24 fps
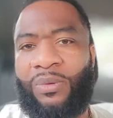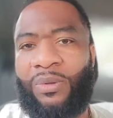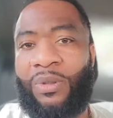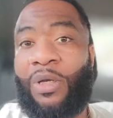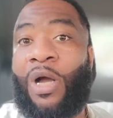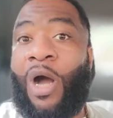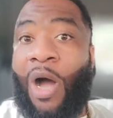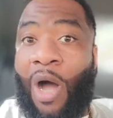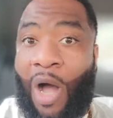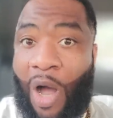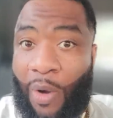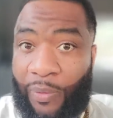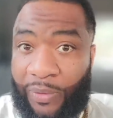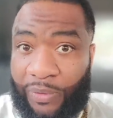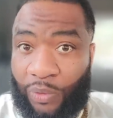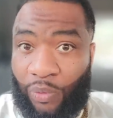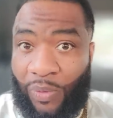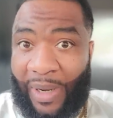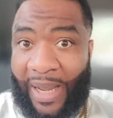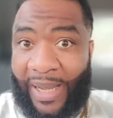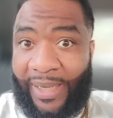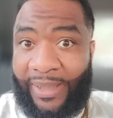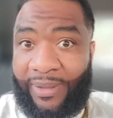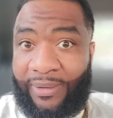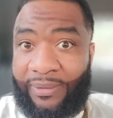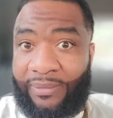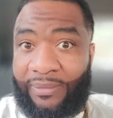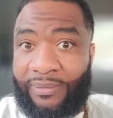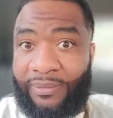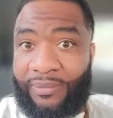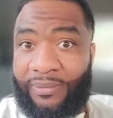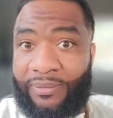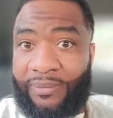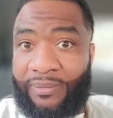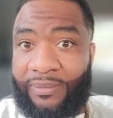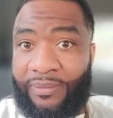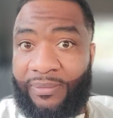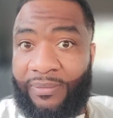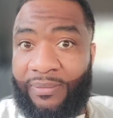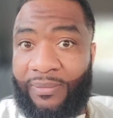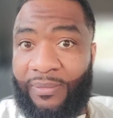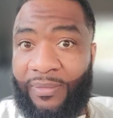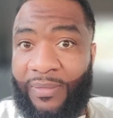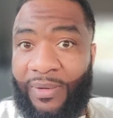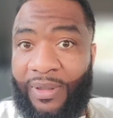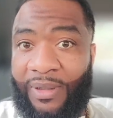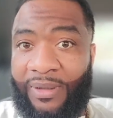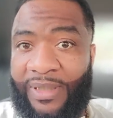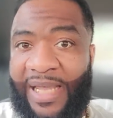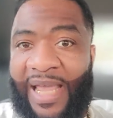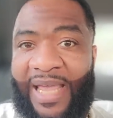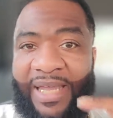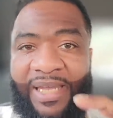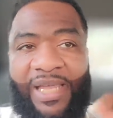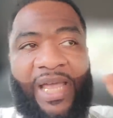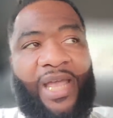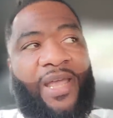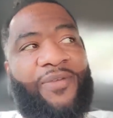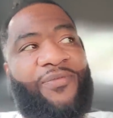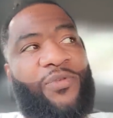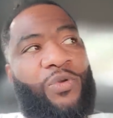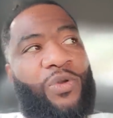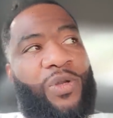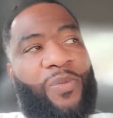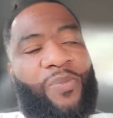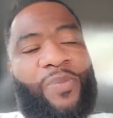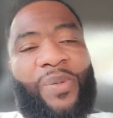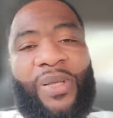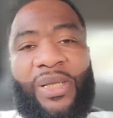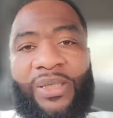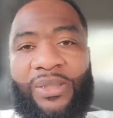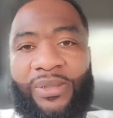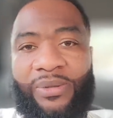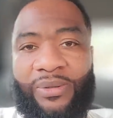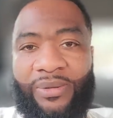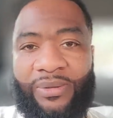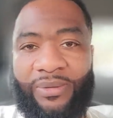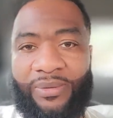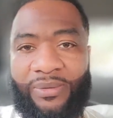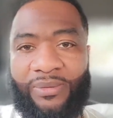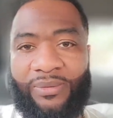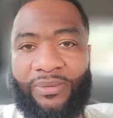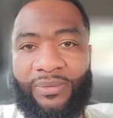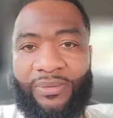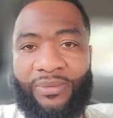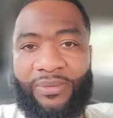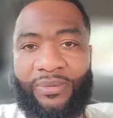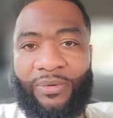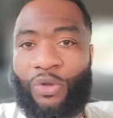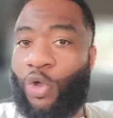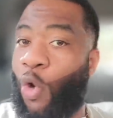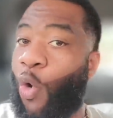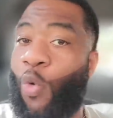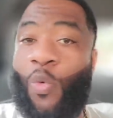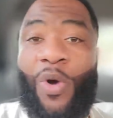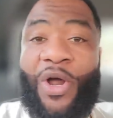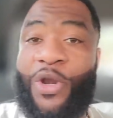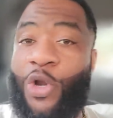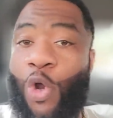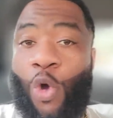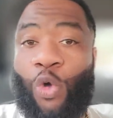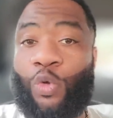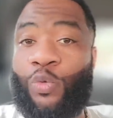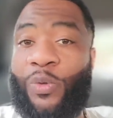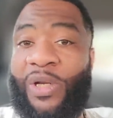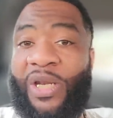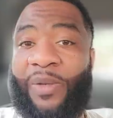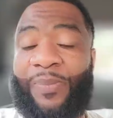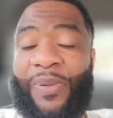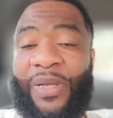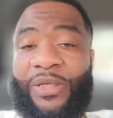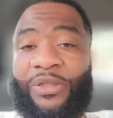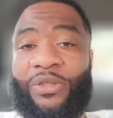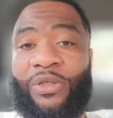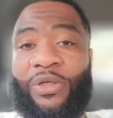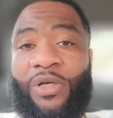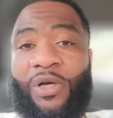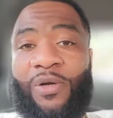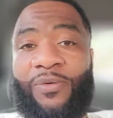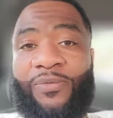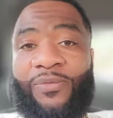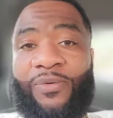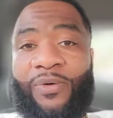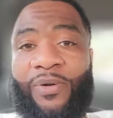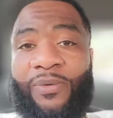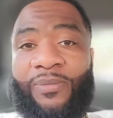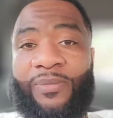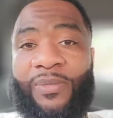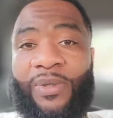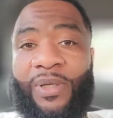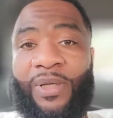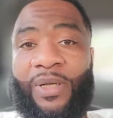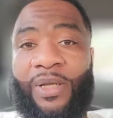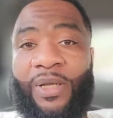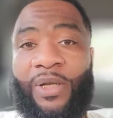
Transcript: God was white. They gave you the picture. No one knows where the picture come from.